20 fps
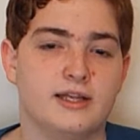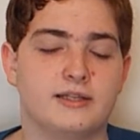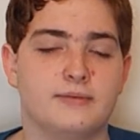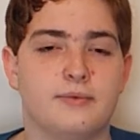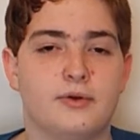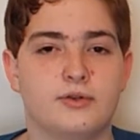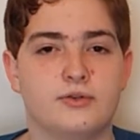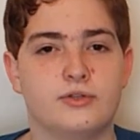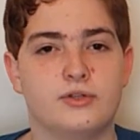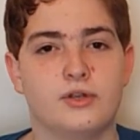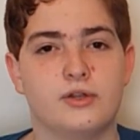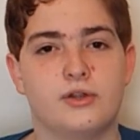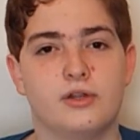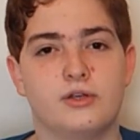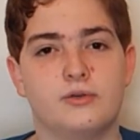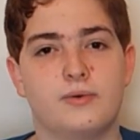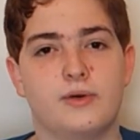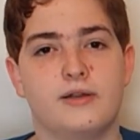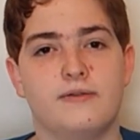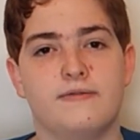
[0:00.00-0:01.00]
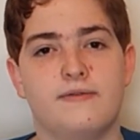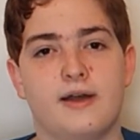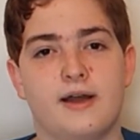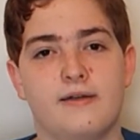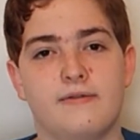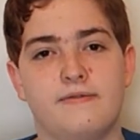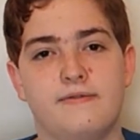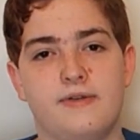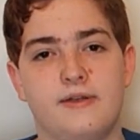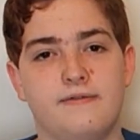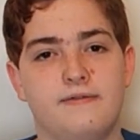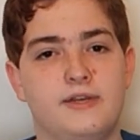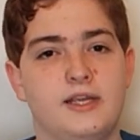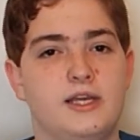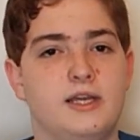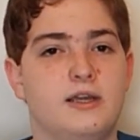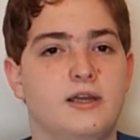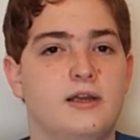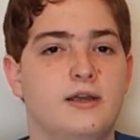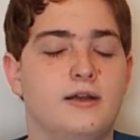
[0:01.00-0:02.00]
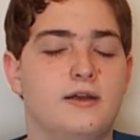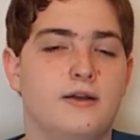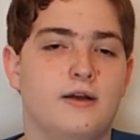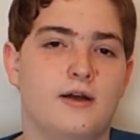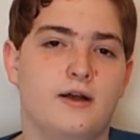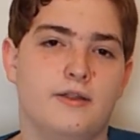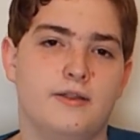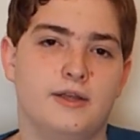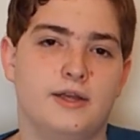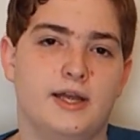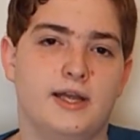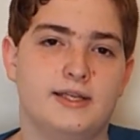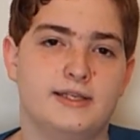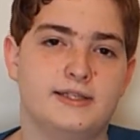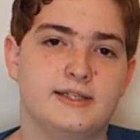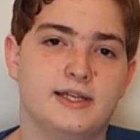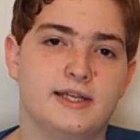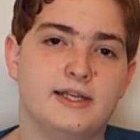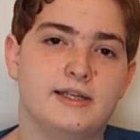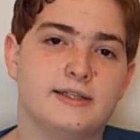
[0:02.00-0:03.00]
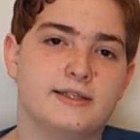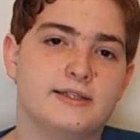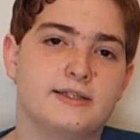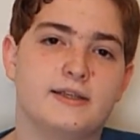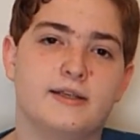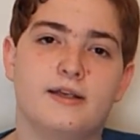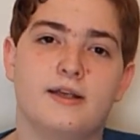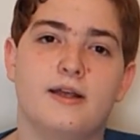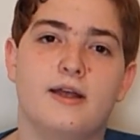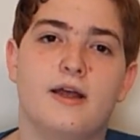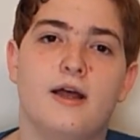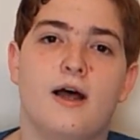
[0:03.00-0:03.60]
as opposed to the 2550 on the S6,